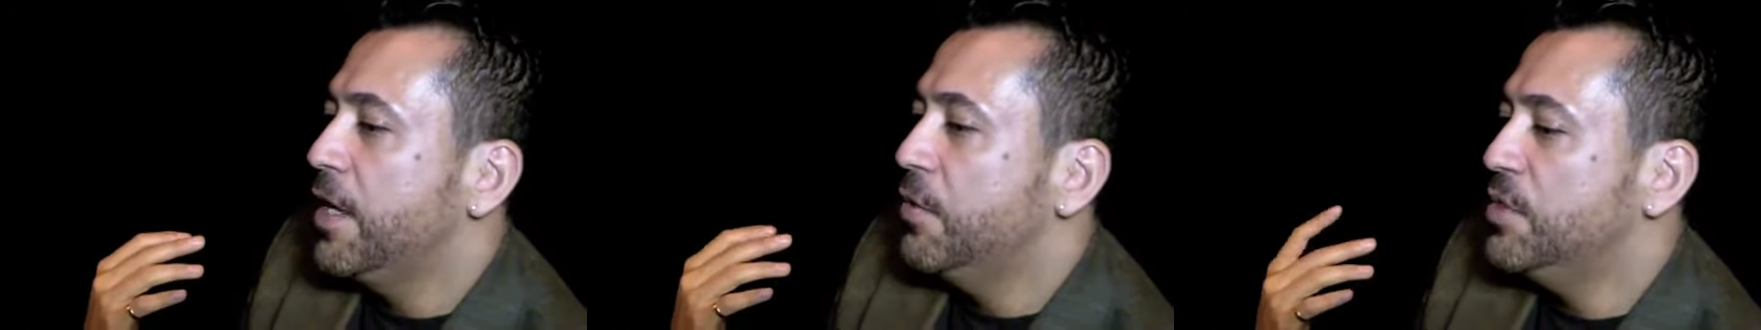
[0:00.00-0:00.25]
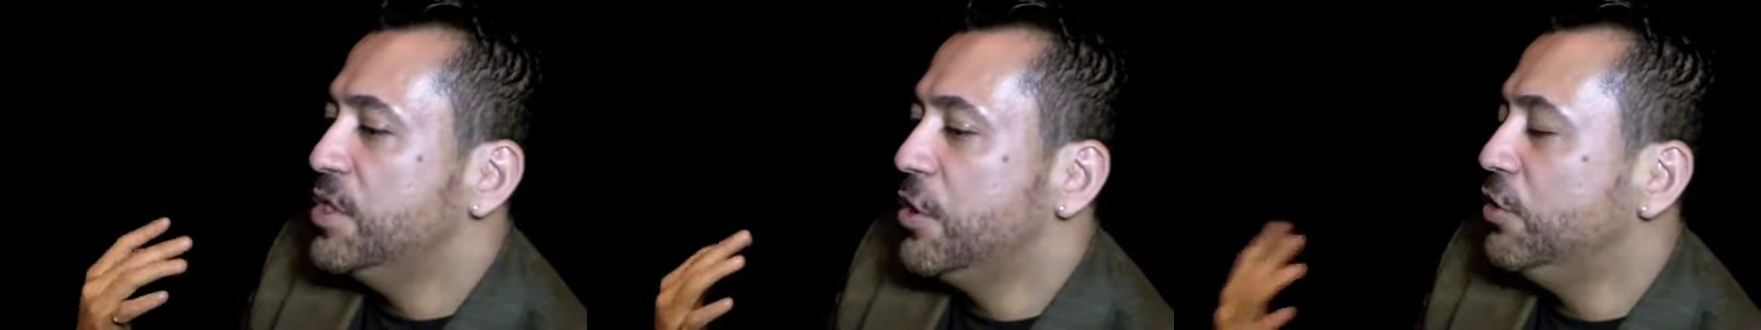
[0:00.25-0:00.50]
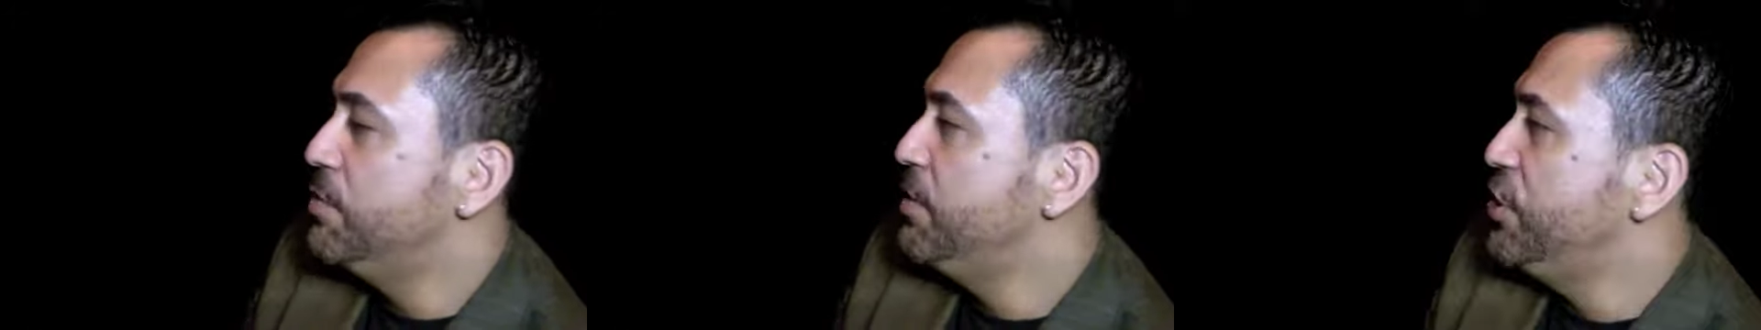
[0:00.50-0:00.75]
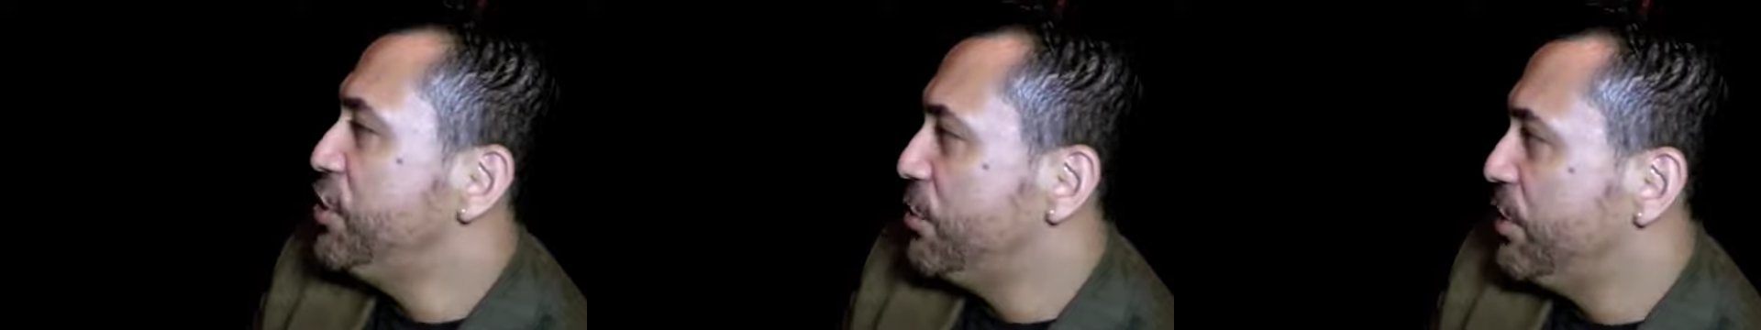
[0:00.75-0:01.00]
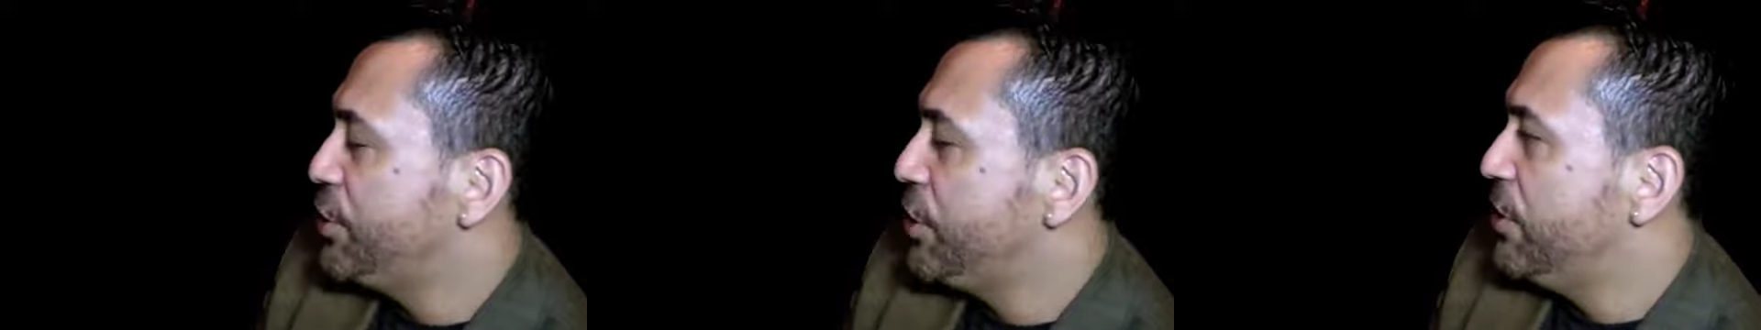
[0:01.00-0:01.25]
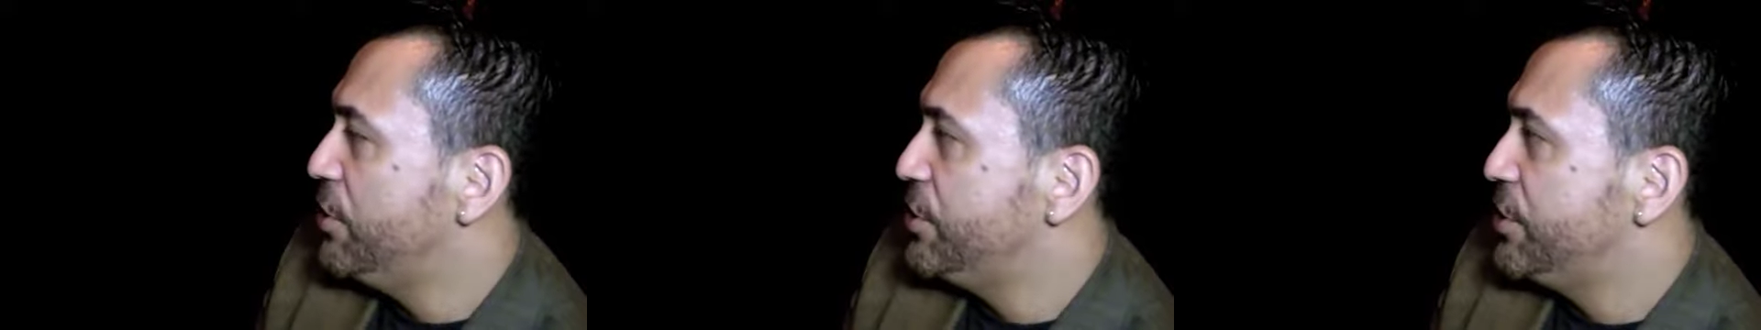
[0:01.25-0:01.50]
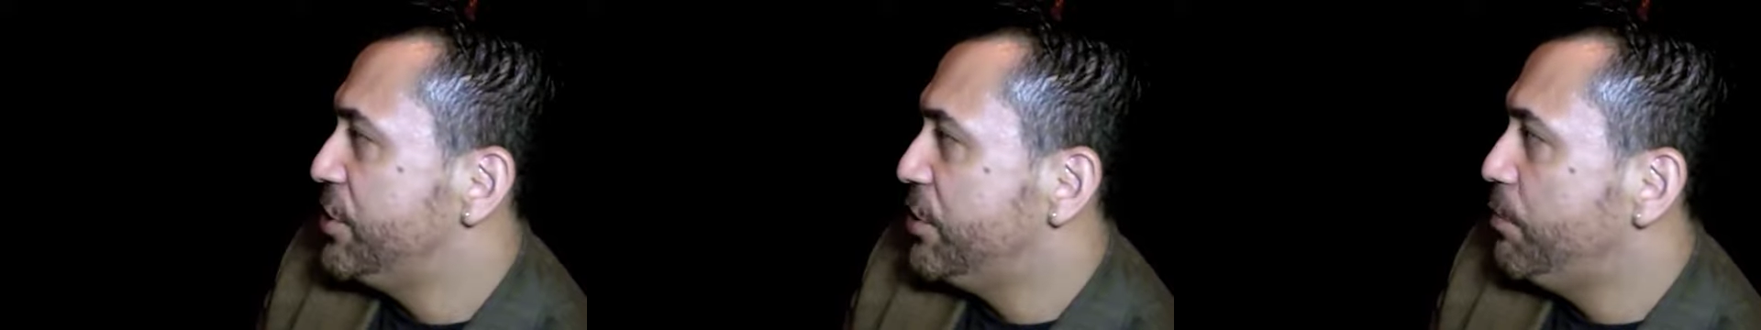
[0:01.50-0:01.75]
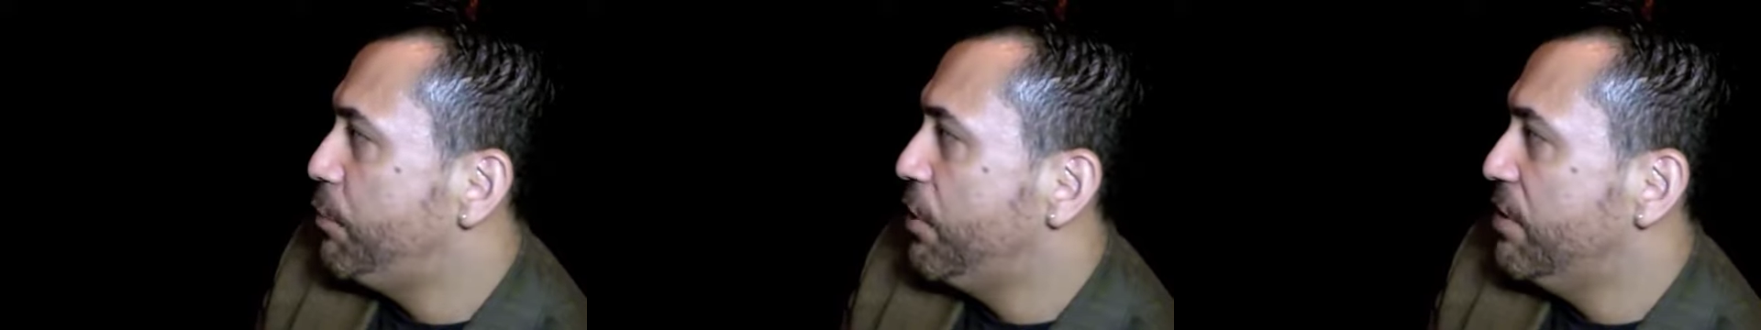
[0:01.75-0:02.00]
what's it called, diminishing returns? Is
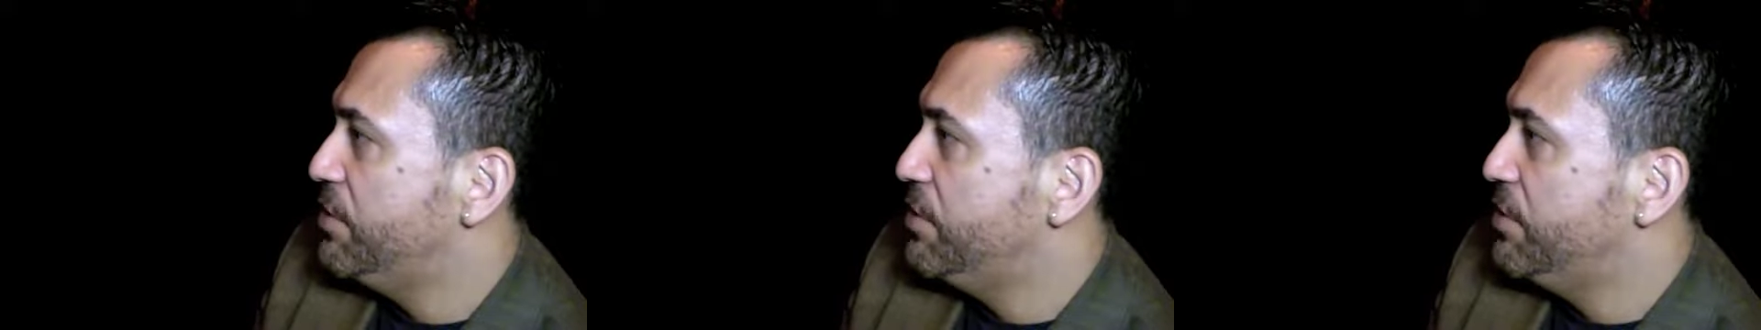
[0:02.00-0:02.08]
there a point of